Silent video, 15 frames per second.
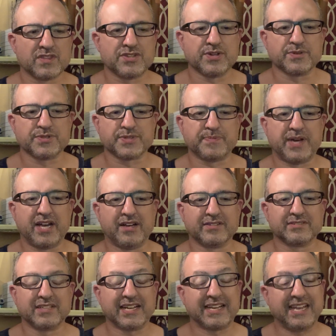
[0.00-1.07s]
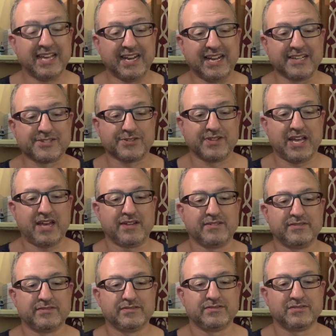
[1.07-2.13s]
Joe smiled. I can't answer that.
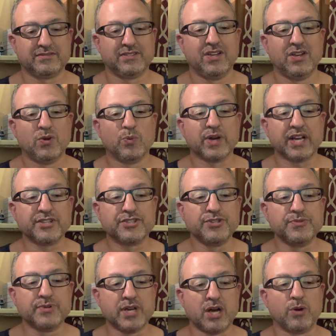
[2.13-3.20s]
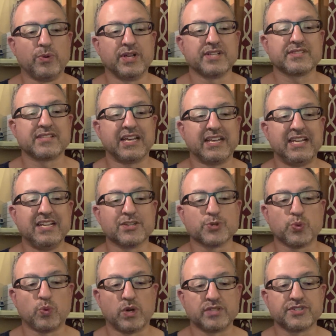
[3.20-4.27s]
What I do know is that he
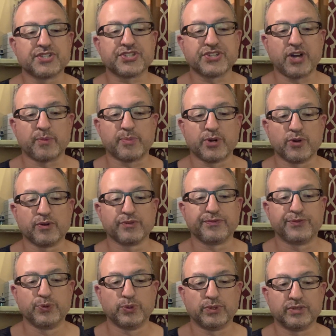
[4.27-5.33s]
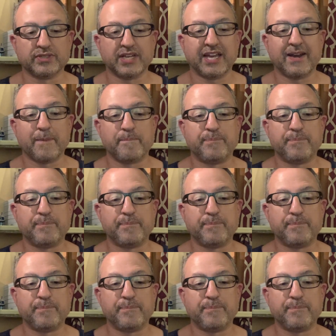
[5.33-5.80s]
is one stubborn old fool and a